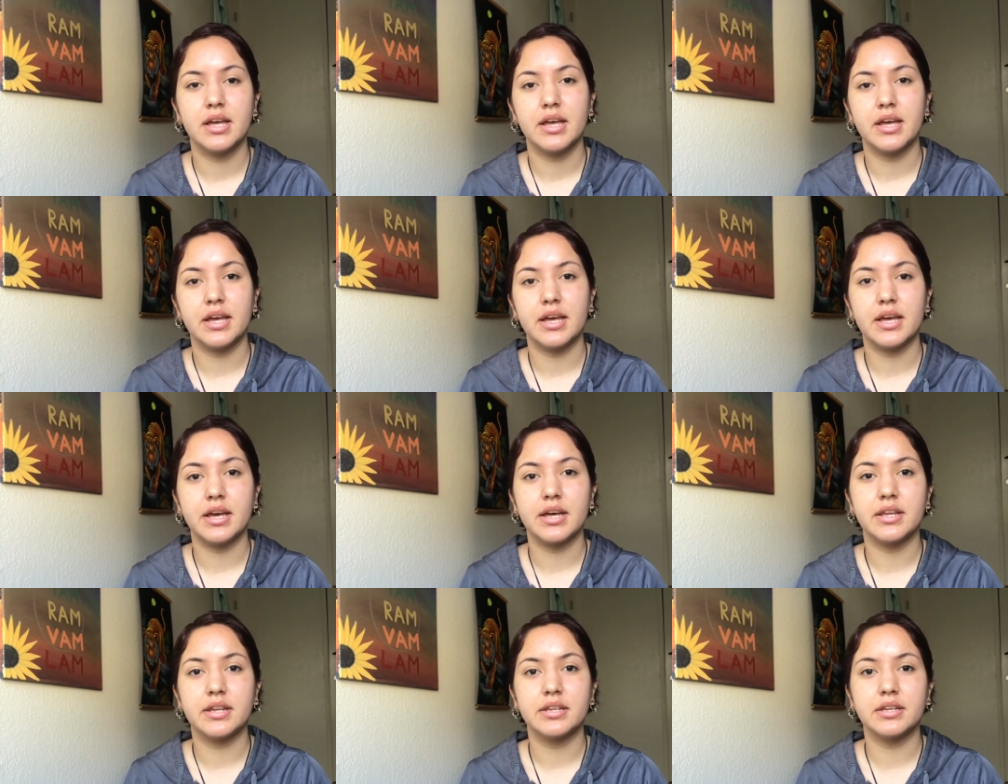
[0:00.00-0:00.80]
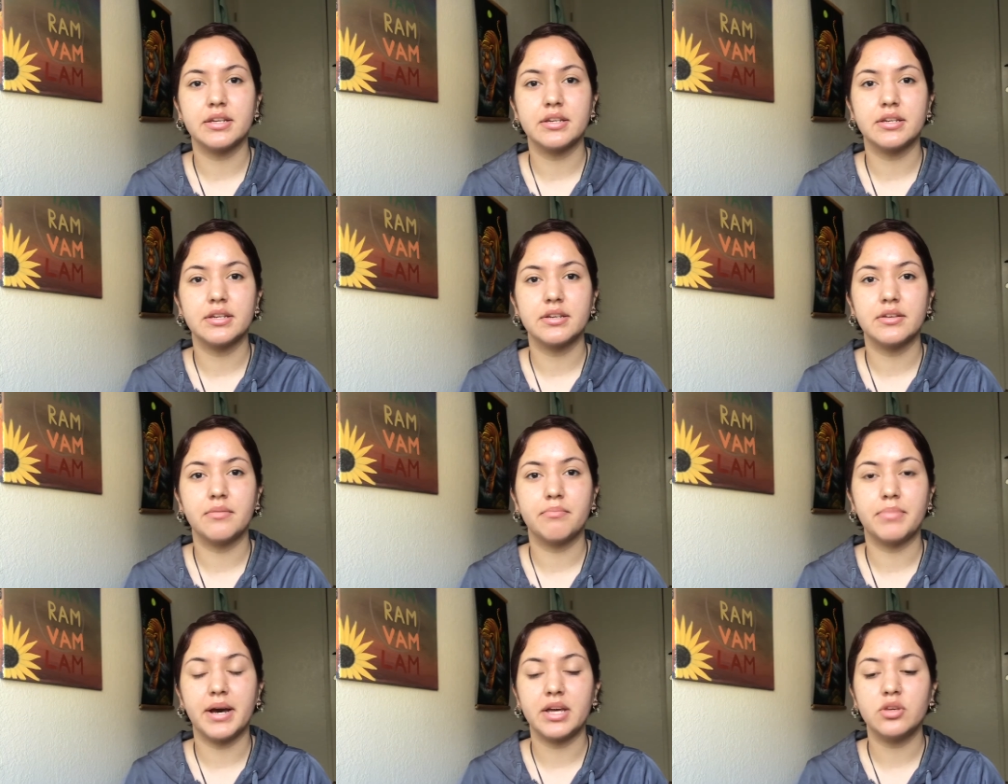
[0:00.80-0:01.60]
And
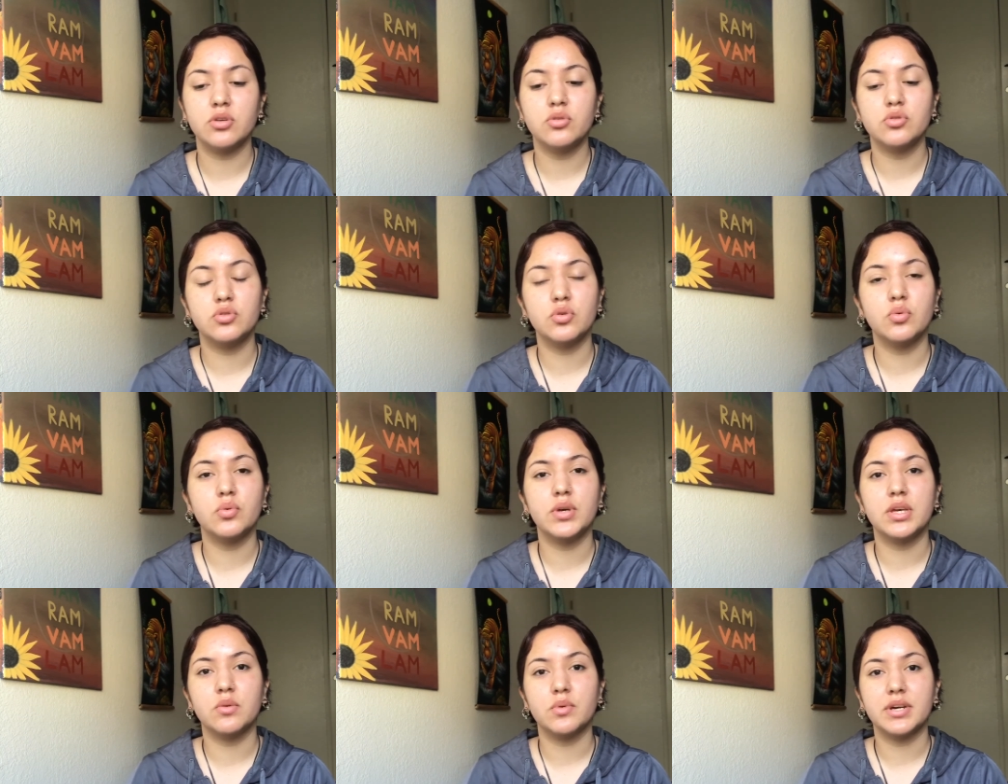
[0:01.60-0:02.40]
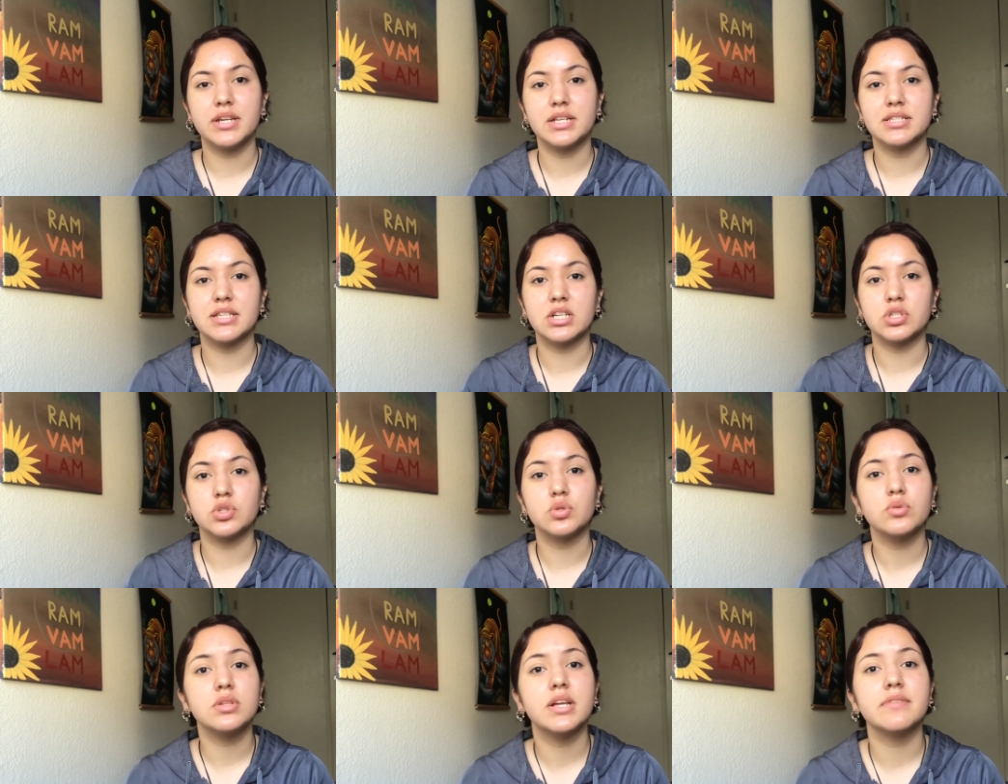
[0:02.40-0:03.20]
by you doing what it is that
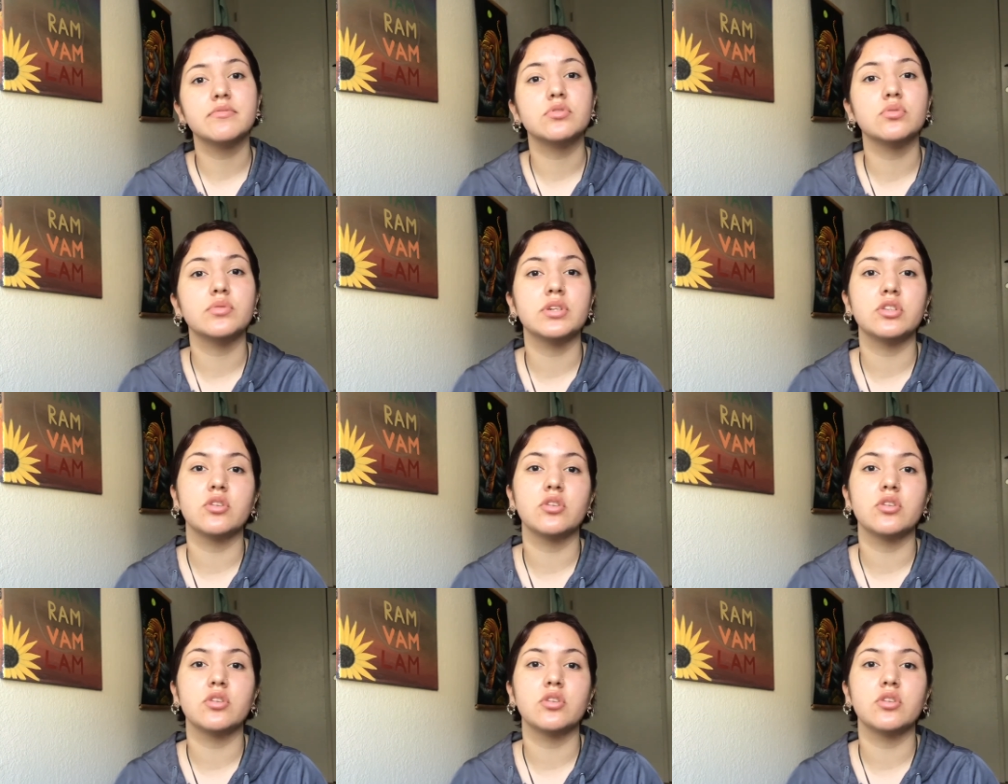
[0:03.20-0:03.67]
you love doing,